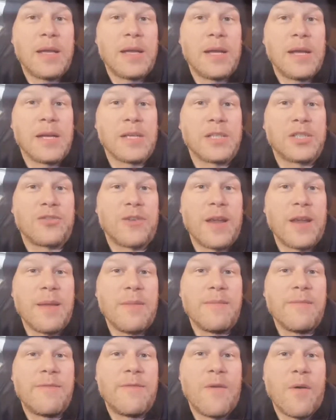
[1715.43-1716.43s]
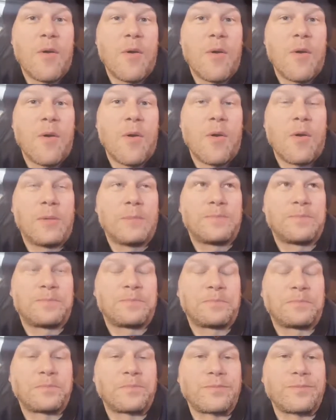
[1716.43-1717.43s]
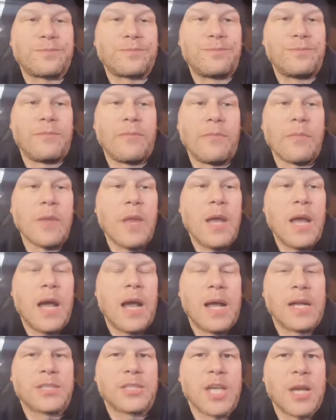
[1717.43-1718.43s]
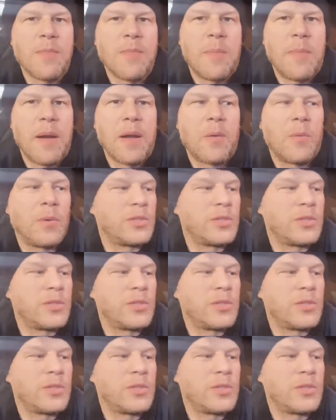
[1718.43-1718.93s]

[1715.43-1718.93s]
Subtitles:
stream for Cyberpunk,